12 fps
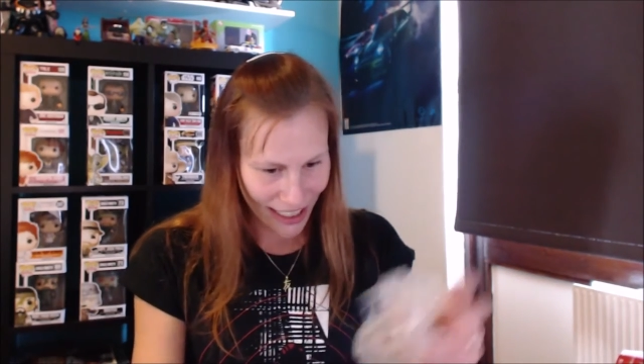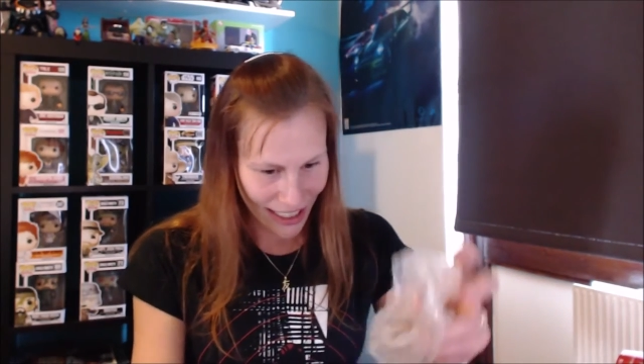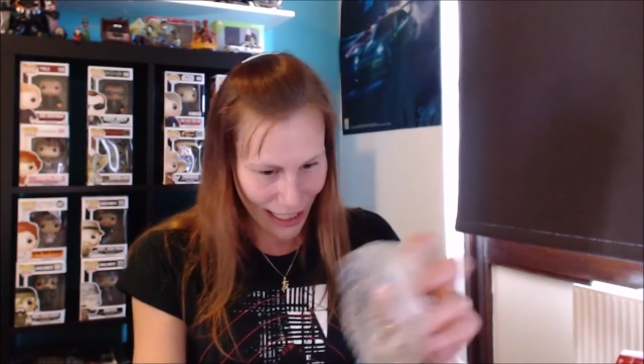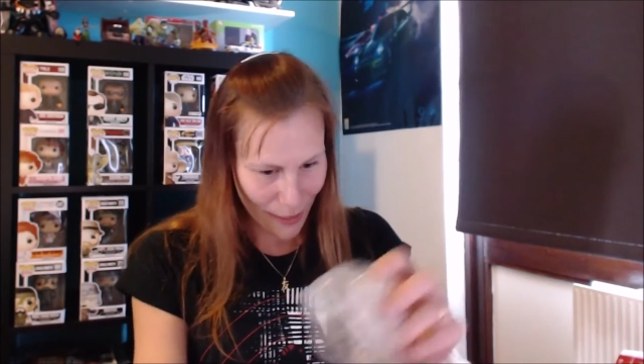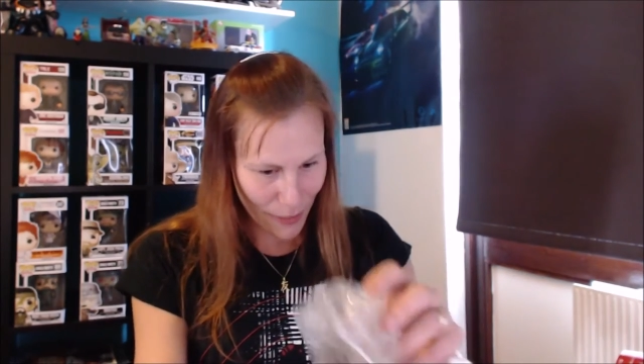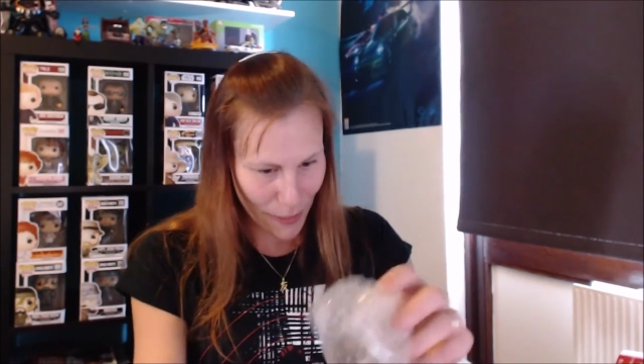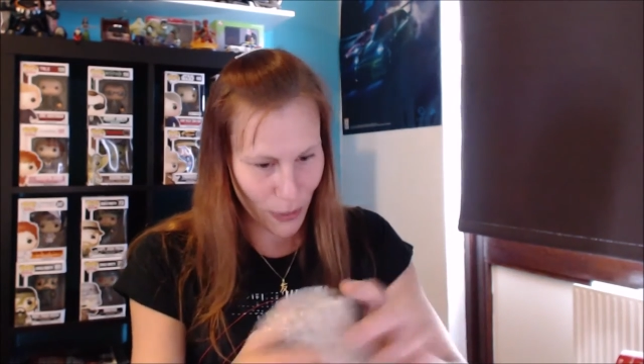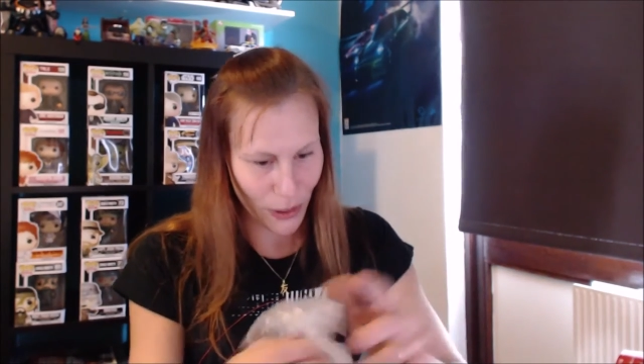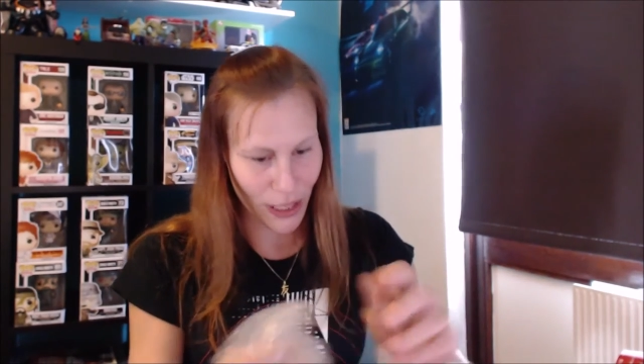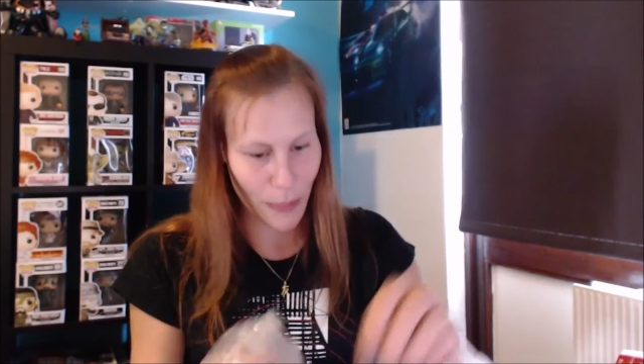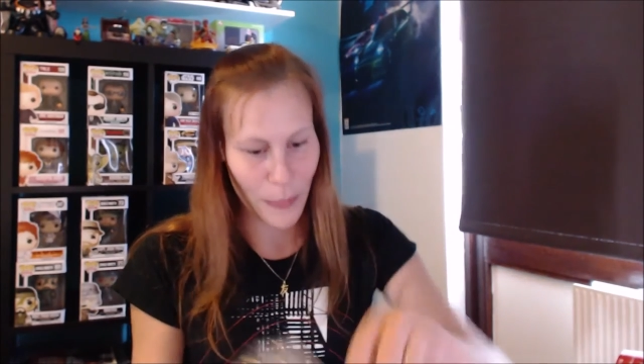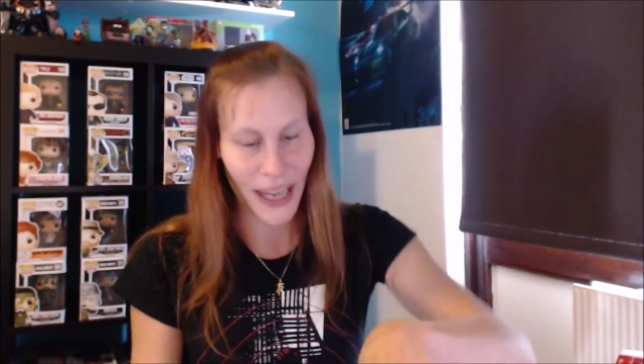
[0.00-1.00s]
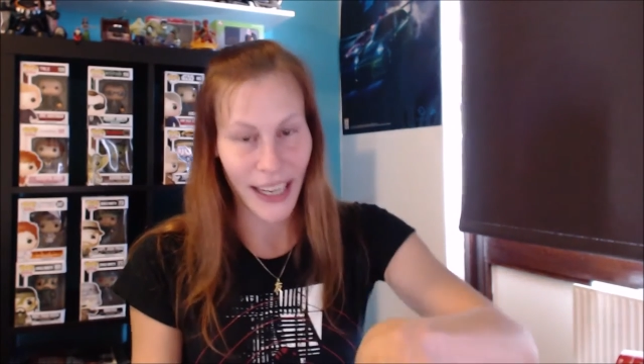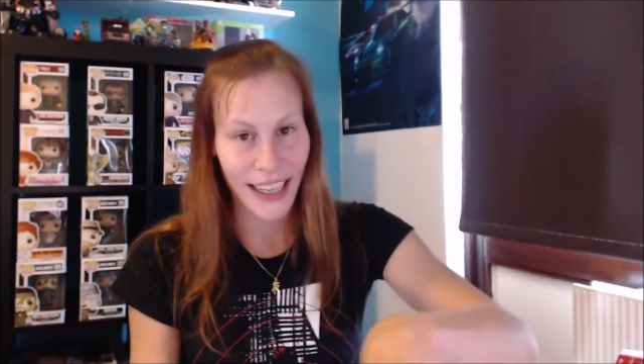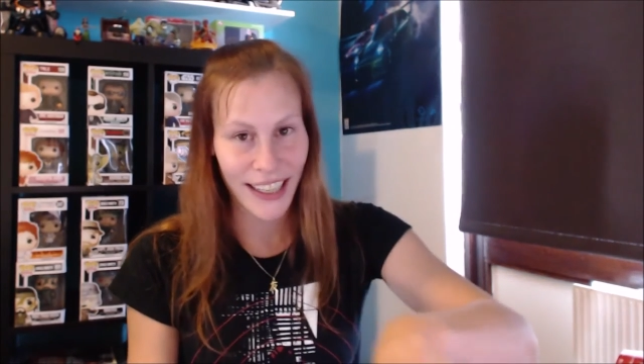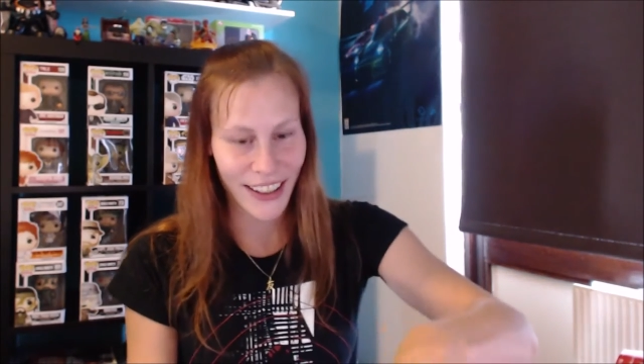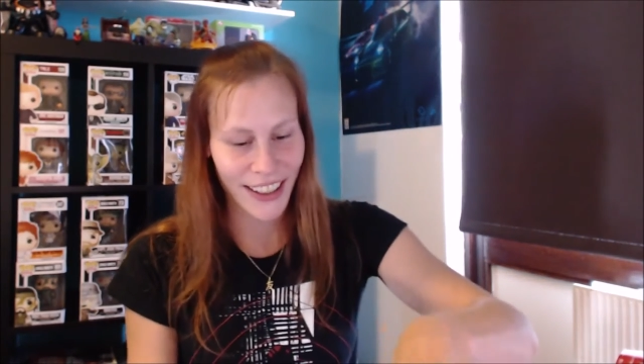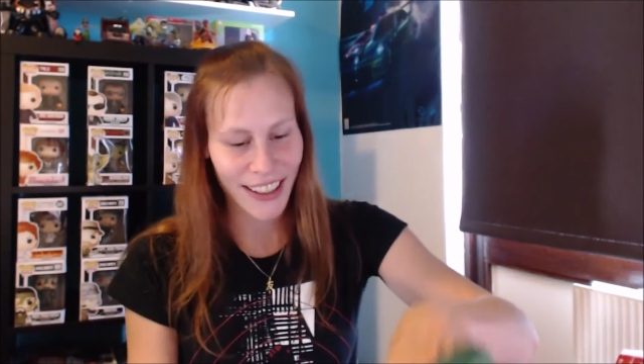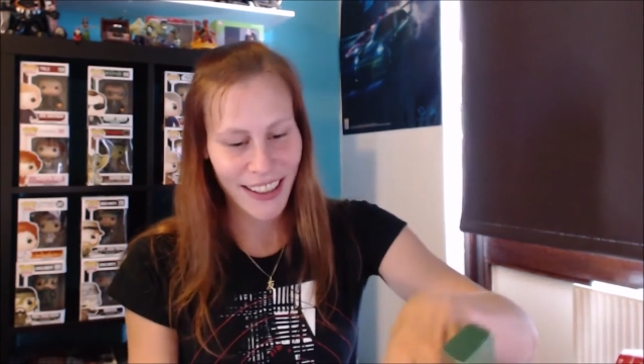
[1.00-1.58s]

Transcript: let me put it back here.